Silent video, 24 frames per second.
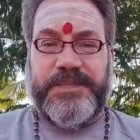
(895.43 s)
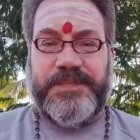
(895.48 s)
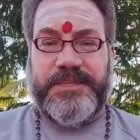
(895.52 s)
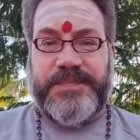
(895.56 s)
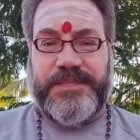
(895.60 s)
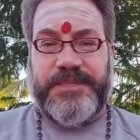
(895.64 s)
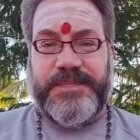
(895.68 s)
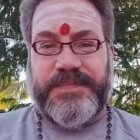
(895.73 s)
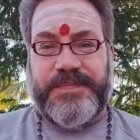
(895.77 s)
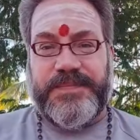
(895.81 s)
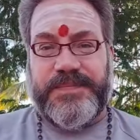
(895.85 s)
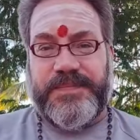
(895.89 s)

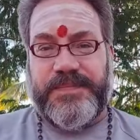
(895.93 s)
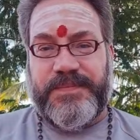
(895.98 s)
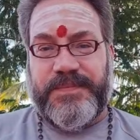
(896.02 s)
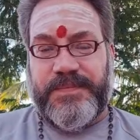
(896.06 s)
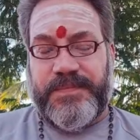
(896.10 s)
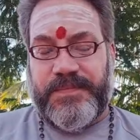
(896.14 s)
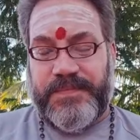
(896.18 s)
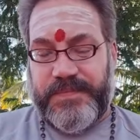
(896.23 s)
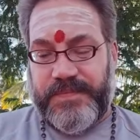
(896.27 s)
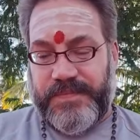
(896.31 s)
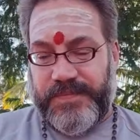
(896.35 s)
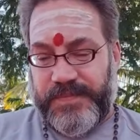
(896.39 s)

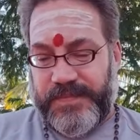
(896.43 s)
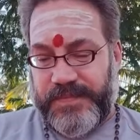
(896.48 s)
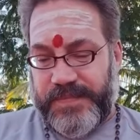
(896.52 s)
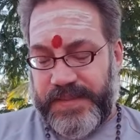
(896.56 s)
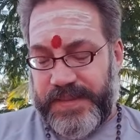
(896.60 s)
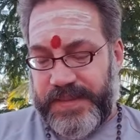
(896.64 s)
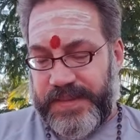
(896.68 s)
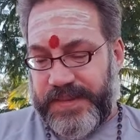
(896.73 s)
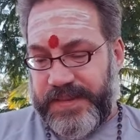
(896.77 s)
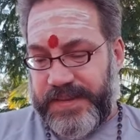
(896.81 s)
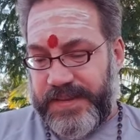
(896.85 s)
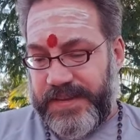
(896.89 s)

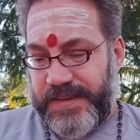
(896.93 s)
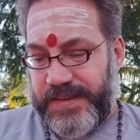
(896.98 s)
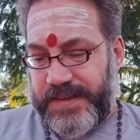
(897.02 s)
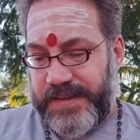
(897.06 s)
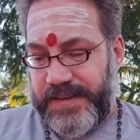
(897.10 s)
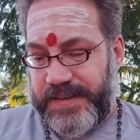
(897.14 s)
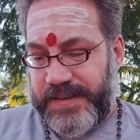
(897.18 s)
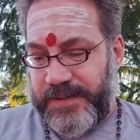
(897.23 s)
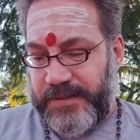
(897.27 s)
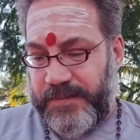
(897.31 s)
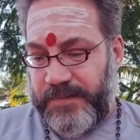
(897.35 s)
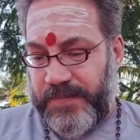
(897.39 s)

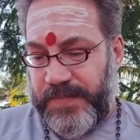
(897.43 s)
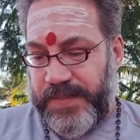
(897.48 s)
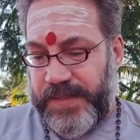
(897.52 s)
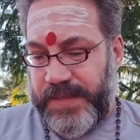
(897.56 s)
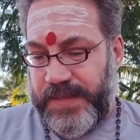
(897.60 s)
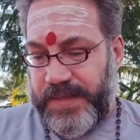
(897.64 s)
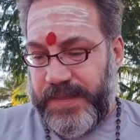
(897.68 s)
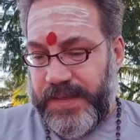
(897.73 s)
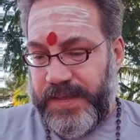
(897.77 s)
[no speech]